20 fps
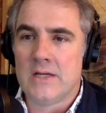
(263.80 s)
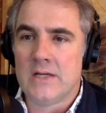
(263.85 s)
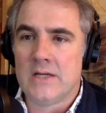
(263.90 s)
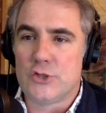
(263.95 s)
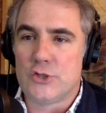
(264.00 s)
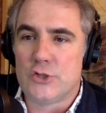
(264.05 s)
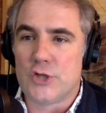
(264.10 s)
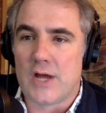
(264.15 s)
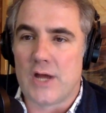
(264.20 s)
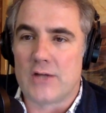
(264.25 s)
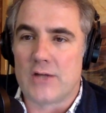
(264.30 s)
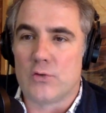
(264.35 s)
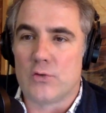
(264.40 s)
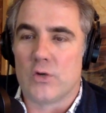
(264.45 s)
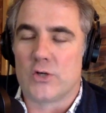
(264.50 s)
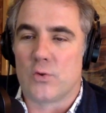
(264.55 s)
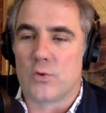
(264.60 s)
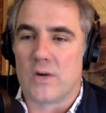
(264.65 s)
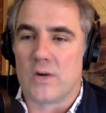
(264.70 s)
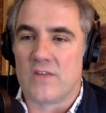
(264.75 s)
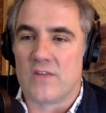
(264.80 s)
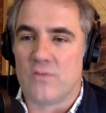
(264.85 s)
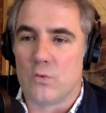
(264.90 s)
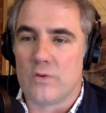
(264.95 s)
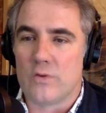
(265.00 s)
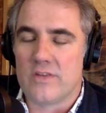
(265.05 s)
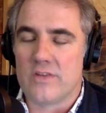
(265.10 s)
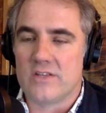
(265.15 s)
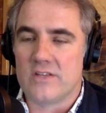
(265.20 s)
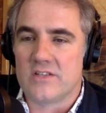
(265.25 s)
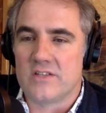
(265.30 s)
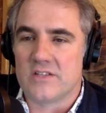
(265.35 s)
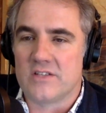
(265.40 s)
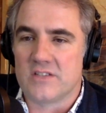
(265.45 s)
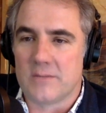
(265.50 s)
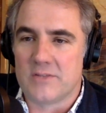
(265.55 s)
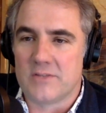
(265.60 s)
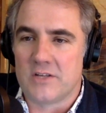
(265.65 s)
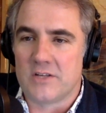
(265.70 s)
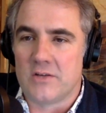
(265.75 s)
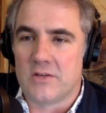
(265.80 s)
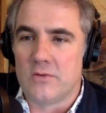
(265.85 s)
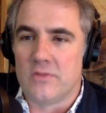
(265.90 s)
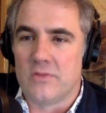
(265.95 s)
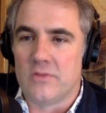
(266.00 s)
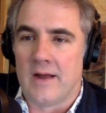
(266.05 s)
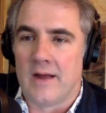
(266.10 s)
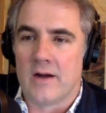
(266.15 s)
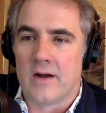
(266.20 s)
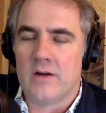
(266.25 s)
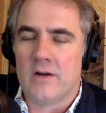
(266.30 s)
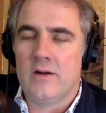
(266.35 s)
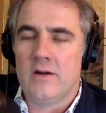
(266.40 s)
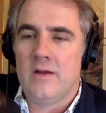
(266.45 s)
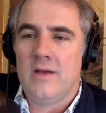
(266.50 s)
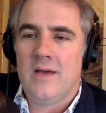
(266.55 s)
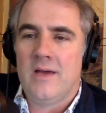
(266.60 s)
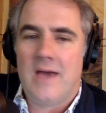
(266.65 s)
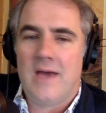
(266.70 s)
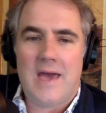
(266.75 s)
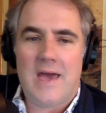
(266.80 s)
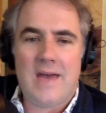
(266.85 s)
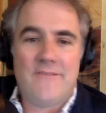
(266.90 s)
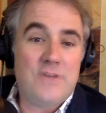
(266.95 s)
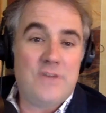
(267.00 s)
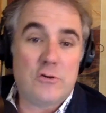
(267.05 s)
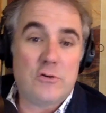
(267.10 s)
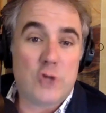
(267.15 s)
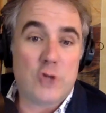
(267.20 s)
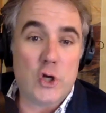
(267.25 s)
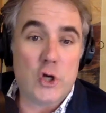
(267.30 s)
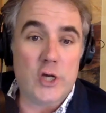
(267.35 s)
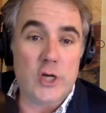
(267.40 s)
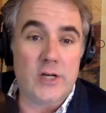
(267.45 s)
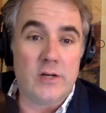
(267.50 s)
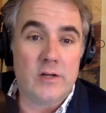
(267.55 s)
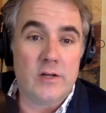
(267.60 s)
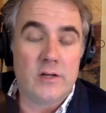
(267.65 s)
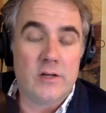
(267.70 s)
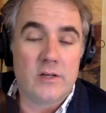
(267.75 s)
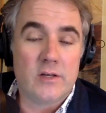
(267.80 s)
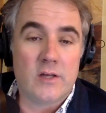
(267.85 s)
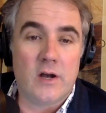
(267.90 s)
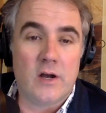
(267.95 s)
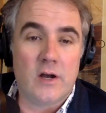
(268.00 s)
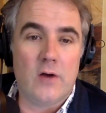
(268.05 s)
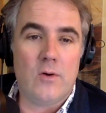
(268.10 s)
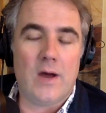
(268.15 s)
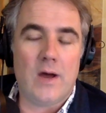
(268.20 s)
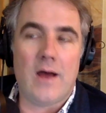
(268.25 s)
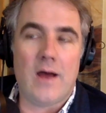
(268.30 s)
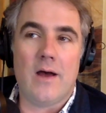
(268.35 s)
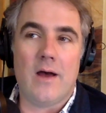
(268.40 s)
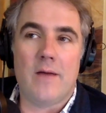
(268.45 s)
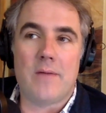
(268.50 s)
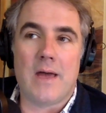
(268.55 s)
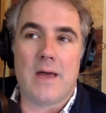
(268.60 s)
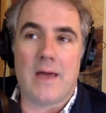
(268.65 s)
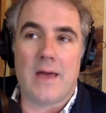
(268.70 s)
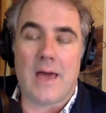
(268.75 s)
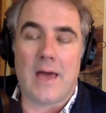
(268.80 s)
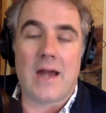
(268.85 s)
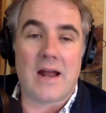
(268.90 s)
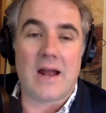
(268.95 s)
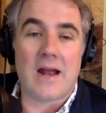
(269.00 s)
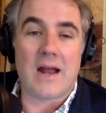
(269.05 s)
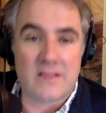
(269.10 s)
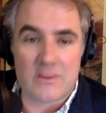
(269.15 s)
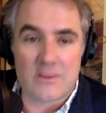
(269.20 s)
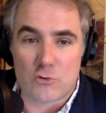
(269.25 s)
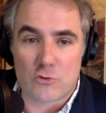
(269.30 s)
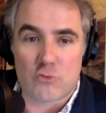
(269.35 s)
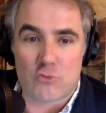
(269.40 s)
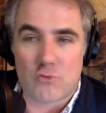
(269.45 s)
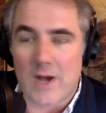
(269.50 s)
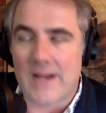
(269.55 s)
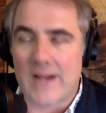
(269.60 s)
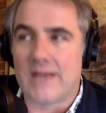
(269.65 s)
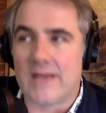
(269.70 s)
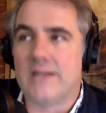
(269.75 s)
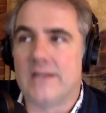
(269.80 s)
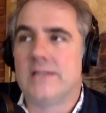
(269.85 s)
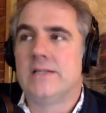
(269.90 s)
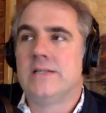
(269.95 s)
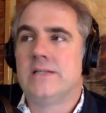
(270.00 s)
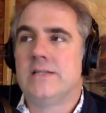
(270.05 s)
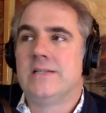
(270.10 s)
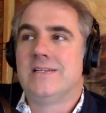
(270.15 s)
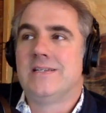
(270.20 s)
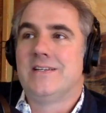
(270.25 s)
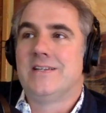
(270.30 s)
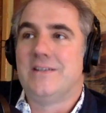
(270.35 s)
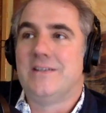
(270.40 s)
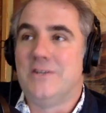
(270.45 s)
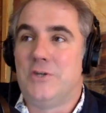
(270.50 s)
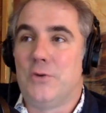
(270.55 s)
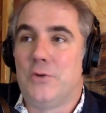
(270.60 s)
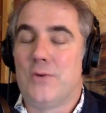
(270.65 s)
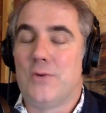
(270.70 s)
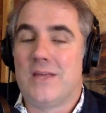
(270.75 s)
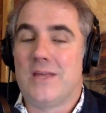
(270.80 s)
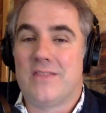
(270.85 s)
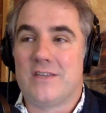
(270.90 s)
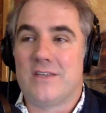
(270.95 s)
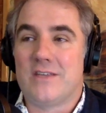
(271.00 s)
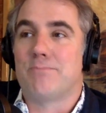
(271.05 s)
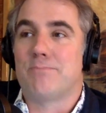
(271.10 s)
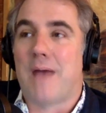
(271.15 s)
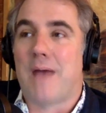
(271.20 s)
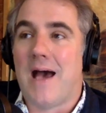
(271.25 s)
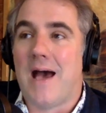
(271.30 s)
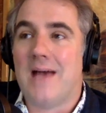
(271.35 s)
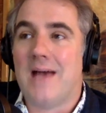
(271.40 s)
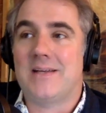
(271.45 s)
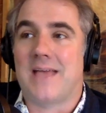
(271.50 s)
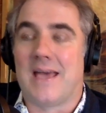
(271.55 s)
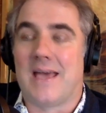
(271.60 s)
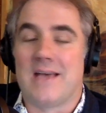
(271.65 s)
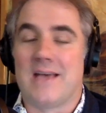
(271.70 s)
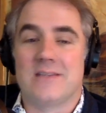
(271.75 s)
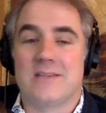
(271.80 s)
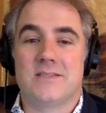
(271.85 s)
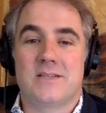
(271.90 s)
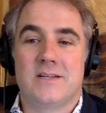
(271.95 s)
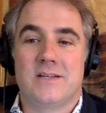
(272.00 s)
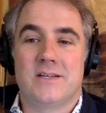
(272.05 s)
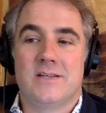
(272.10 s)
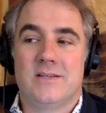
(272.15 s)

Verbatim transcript: January 24th, as the substitute there, and it felt good, you know. Uh, and I credit doing this podcast,